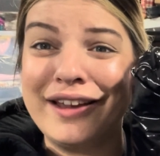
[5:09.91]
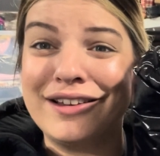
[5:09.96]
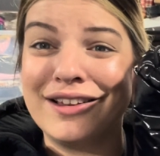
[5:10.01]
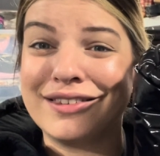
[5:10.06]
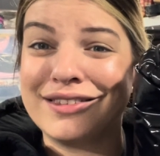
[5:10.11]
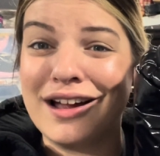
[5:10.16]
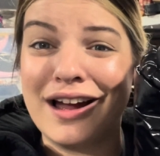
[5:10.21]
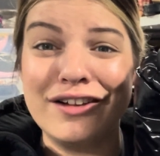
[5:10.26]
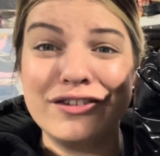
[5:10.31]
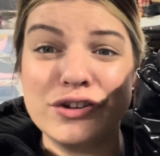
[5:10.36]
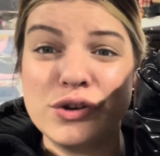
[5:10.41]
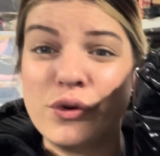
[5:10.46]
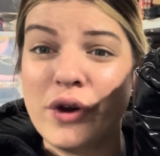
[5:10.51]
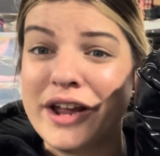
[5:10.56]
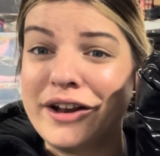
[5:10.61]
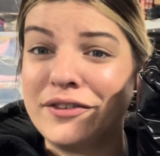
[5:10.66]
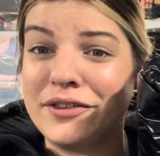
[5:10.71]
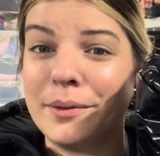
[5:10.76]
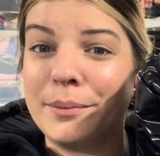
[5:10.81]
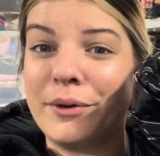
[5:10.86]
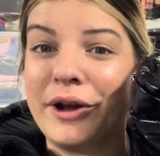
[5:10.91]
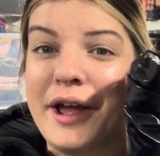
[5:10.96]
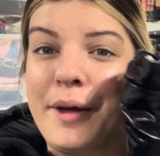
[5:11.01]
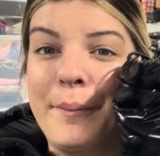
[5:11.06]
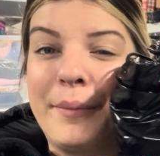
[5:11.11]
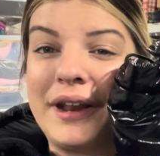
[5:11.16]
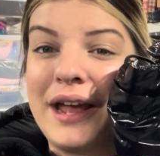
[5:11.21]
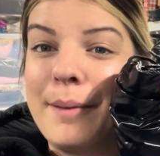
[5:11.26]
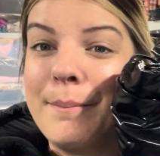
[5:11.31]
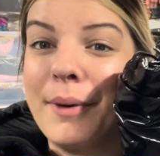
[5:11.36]
does not do great as a brand,
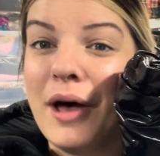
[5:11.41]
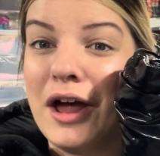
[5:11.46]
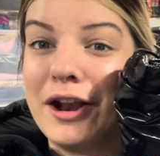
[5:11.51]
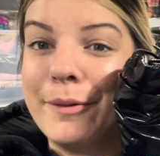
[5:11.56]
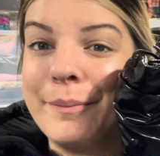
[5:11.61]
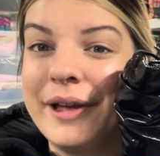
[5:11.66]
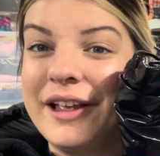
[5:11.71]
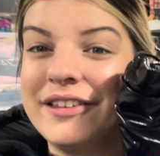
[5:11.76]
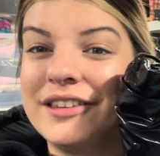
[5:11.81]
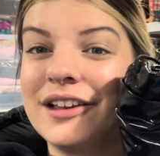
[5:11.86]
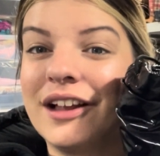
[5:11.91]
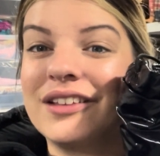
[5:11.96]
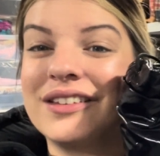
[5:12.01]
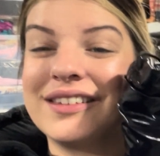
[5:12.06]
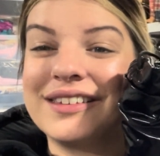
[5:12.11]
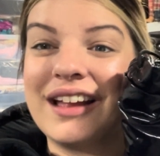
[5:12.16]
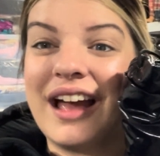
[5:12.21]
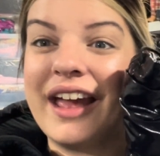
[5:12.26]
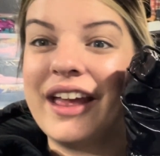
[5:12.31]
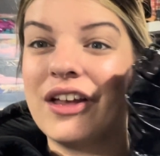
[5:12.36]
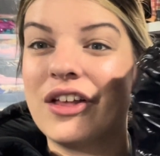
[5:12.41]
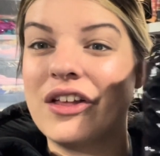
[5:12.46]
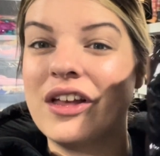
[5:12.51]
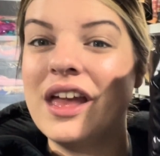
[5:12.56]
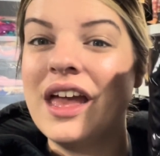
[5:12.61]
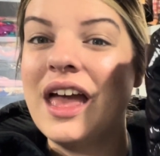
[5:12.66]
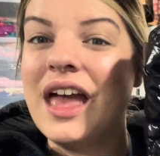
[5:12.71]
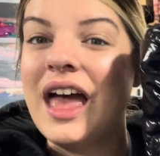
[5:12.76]
but I bought it based on style.